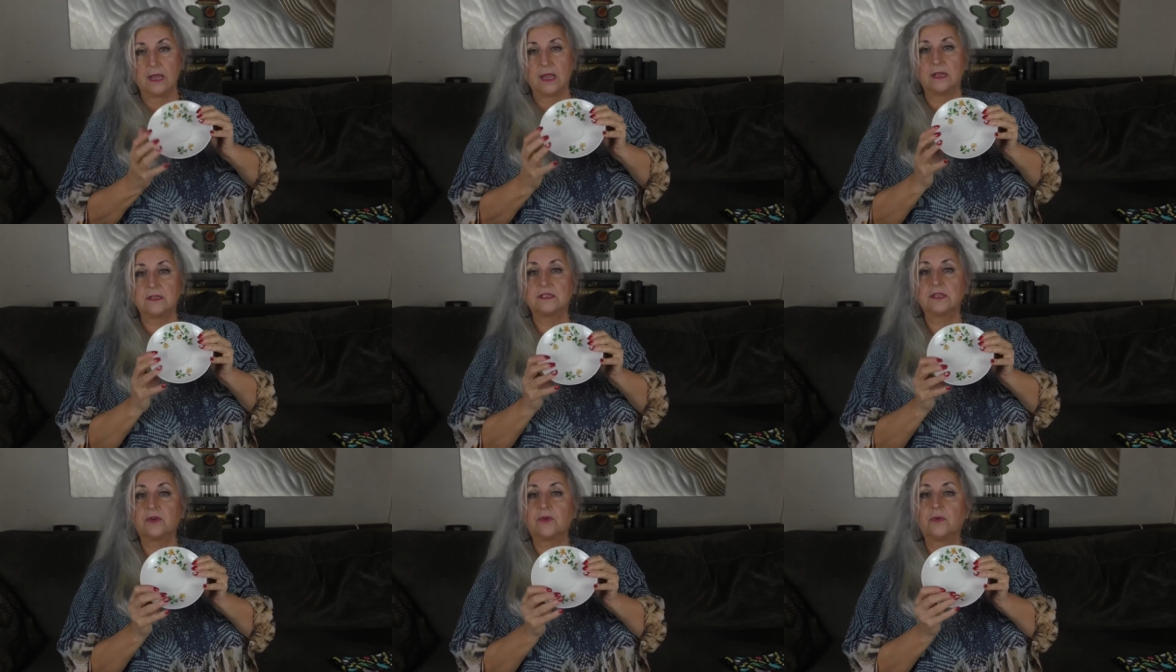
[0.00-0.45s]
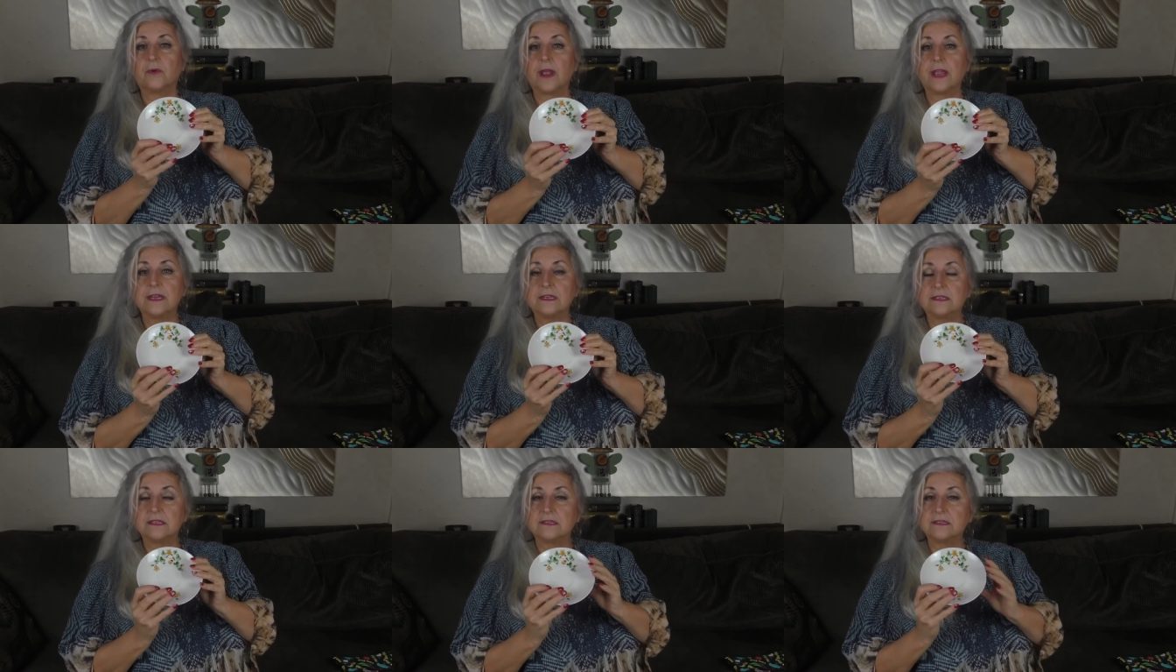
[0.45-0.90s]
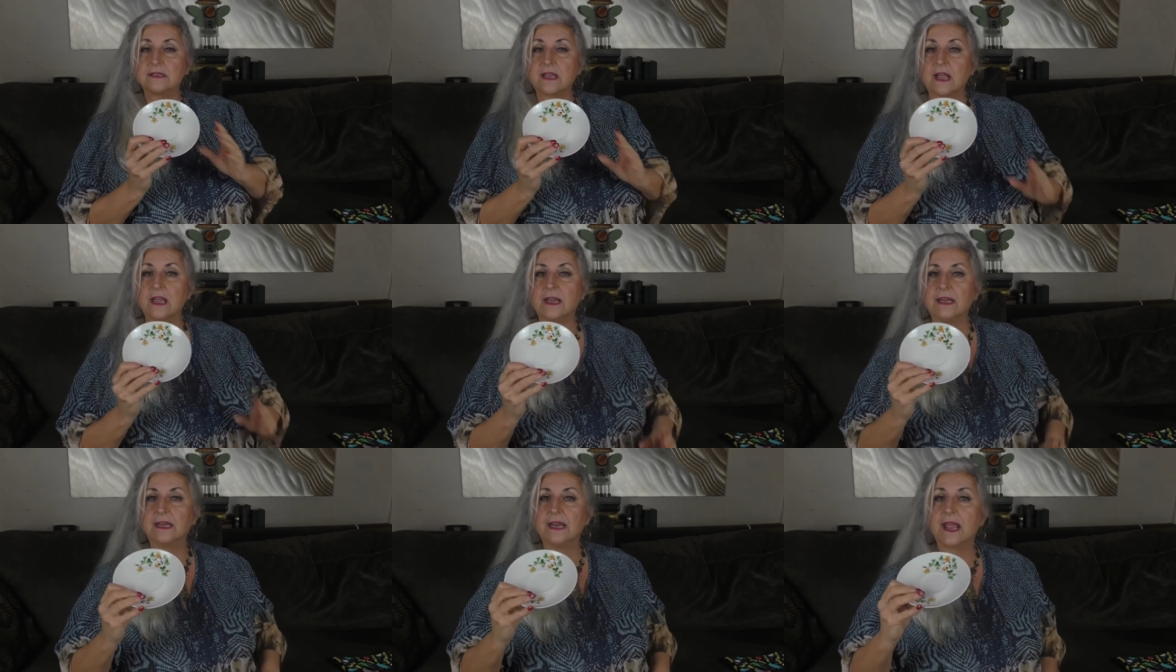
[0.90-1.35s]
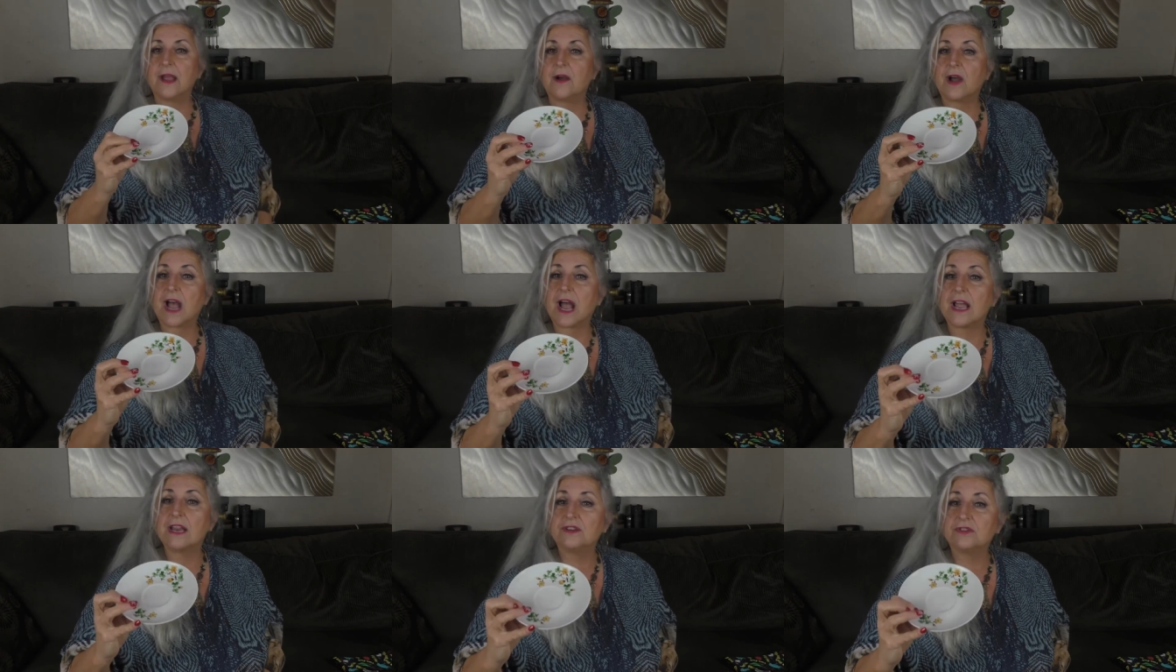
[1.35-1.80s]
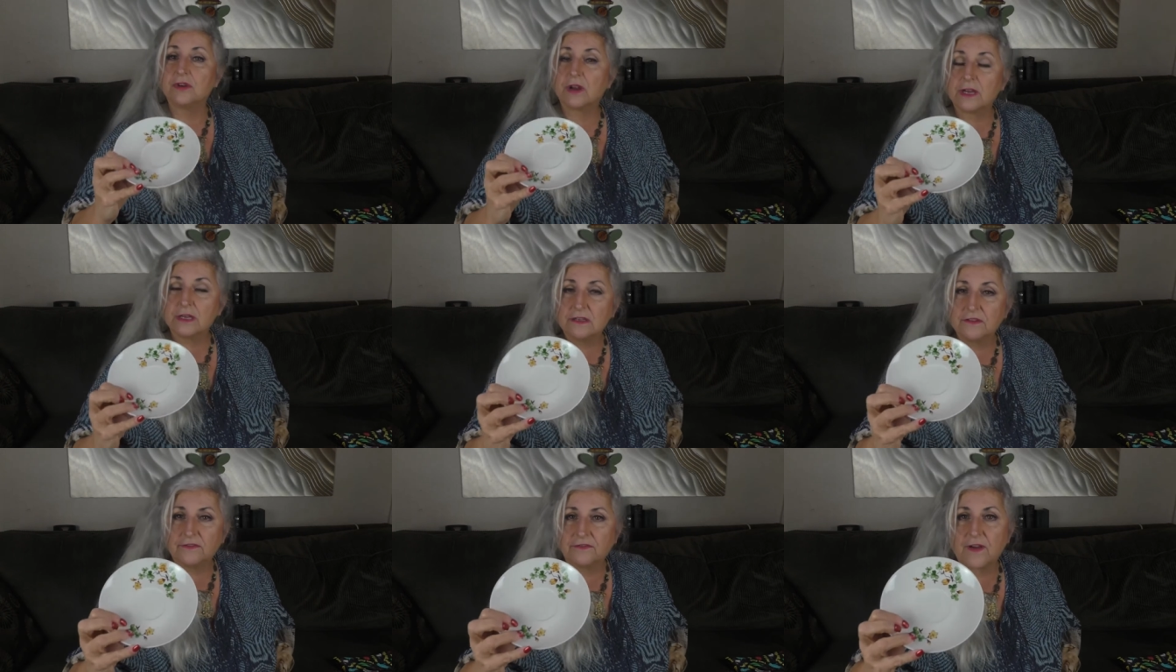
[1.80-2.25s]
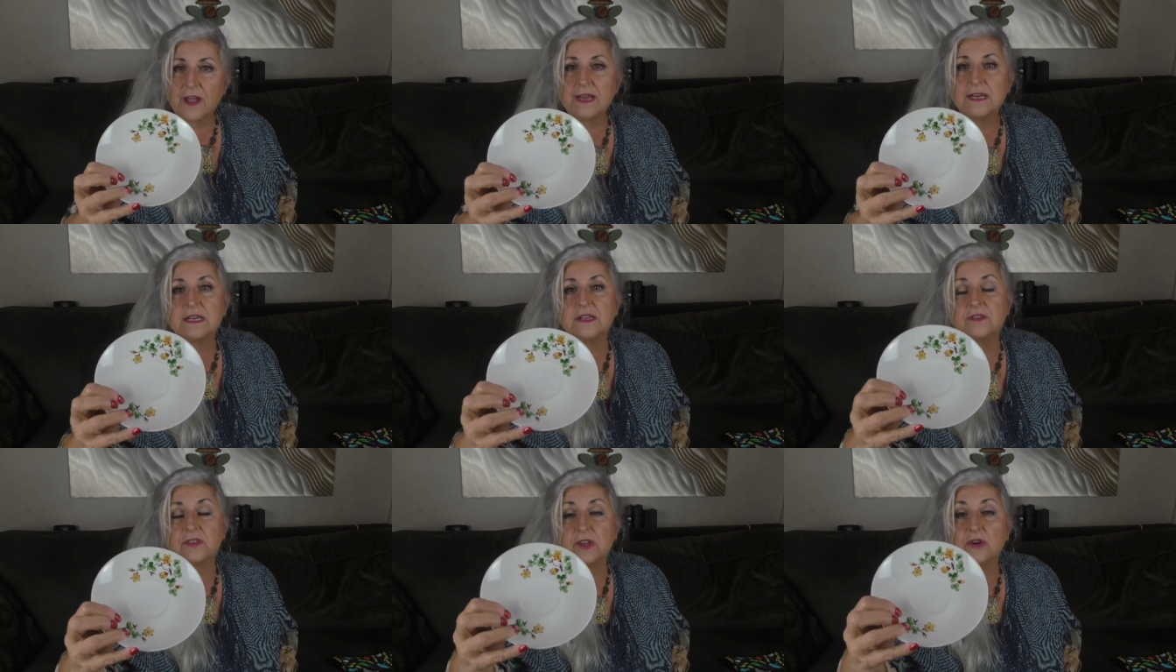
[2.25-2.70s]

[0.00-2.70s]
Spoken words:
It's a great design. Now, I tried to find it.